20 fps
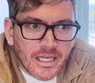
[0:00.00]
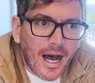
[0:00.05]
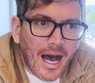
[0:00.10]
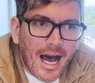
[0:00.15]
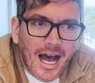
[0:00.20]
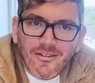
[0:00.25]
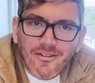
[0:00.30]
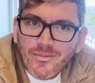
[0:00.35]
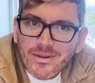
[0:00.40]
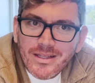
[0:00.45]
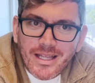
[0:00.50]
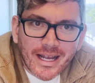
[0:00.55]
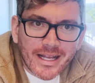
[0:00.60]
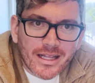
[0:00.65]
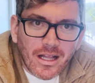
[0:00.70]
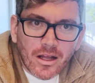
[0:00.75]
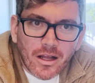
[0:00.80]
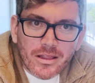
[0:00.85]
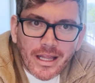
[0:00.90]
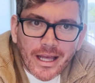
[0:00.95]
I've been
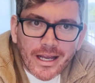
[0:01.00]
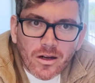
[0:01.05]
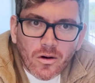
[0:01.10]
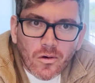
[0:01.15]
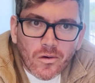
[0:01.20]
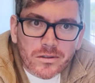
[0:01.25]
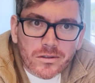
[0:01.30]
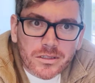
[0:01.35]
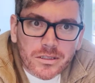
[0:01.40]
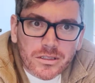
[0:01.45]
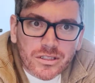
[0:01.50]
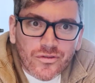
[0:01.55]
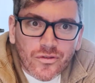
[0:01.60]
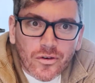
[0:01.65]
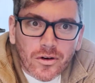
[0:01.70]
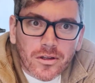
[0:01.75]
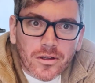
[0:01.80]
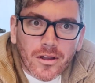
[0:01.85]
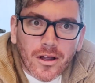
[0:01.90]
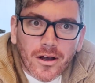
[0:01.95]
taking online courses
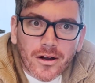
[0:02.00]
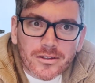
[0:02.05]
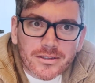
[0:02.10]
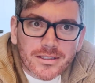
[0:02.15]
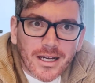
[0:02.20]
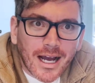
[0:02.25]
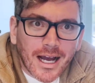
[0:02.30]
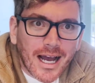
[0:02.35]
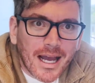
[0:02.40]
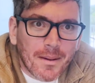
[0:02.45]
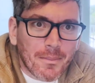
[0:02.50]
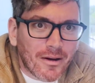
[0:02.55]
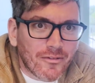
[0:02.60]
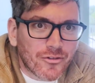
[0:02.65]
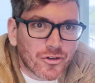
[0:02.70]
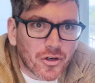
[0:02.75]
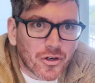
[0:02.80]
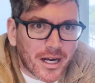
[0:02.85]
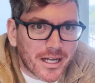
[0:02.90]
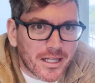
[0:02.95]
for a long time. I've
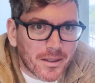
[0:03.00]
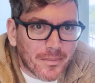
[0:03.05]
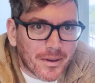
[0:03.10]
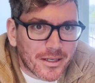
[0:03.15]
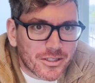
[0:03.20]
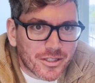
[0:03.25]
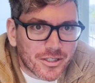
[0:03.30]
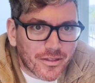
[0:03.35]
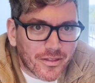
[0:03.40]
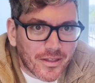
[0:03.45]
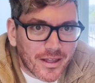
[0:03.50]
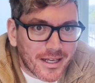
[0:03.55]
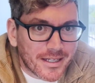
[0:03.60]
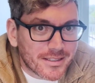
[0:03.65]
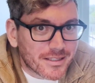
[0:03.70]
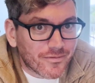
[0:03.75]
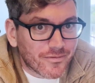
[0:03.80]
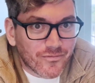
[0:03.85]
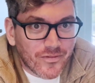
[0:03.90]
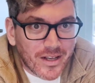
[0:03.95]
tried a bunch of
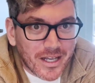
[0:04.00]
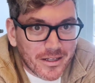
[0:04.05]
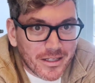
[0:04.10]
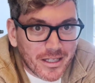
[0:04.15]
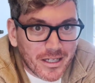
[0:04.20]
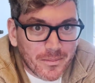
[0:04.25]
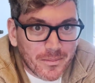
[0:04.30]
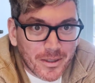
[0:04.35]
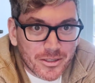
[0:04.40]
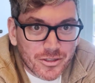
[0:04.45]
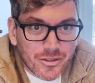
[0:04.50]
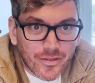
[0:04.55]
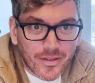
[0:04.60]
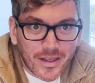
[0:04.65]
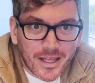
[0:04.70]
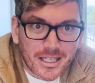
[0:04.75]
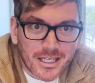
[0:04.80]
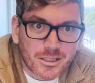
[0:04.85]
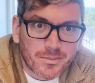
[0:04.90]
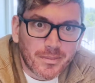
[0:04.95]
things and failed at a bunch of
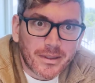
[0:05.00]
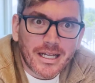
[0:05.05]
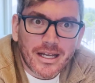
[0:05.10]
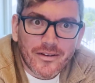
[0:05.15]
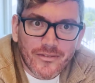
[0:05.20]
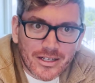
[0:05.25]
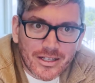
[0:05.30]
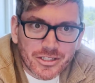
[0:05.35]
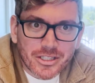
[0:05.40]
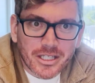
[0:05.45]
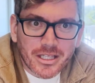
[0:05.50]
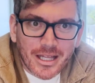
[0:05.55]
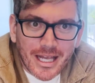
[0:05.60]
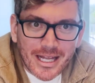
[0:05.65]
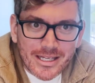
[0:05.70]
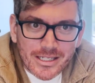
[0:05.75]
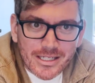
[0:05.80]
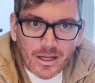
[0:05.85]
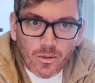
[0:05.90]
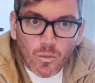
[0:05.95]
things, but I eventually
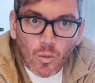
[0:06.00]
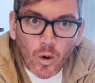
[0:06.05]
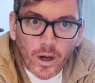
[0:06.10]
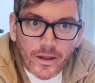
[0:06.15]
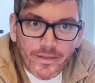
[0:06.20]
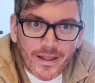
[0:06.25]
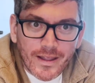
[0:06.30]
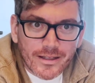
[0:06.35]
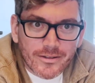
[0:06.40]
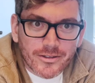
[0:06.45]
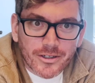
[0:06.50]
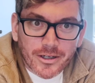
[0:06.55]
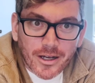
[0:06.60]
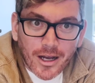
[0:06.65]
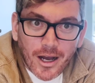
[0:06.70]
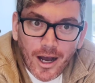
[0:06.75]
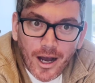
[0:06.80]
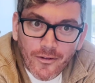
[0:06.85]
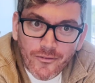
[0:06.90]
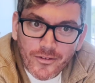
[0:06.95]
landed on one that took
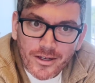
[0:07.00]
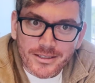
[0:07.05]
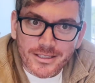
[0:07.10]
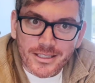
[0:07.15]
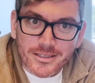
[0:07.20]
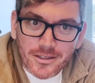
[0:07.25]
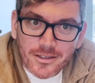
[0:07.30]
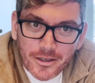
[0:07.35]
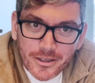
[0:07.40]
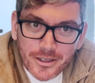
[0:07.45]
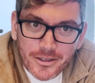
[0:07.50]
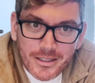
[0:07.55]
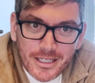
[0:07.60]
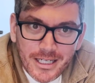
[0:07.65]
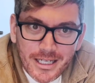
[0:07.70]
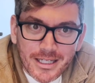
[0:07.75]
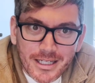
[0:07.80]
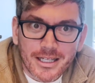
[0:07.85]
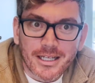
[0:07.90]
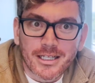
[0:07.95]
off because it's all you
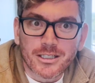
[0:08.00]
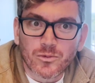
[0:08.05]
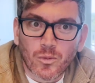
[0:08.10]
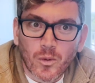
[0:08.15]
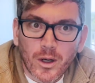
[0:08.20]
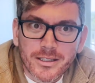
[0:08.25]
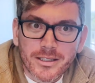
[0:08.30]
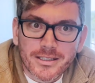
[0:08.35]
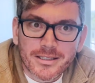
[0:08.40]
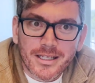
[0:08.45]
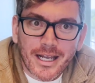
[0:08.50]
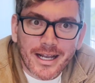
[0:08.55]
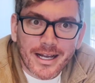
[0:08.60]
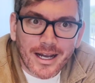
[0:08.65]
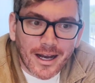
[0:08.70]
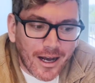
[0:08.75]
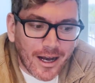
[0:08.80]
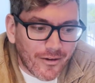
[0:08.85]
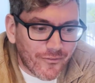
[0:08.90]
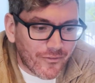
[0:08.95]
need is one to take
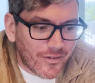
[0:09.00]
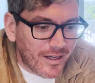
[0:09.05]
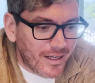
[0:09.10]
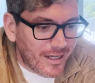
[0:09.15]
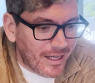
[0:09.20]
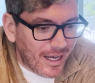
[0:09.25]
off.